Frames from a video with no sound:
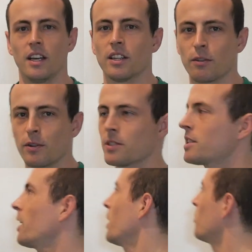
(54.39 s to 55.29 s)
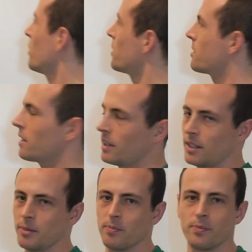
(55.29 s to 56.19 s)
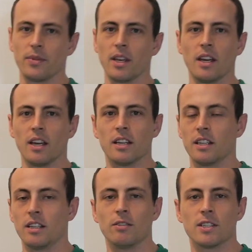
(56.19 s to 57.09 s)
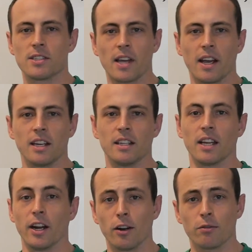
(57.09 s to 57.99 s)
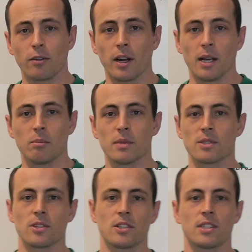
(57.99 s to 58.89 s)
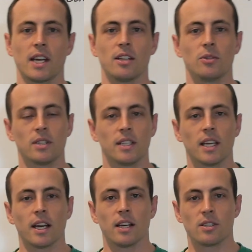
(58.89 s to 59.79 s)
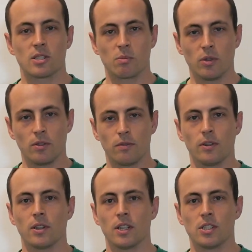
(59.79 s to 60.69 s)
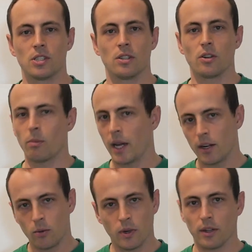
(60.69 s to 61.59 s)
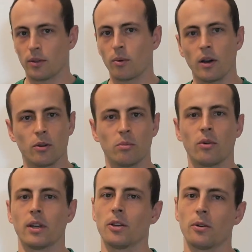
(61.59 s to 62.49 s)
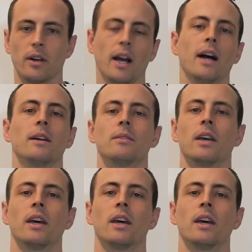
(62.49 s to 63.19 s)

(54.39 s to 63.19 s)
The first time was even designing the airframe such that you could get smooth footage no matter what throttle point you were at.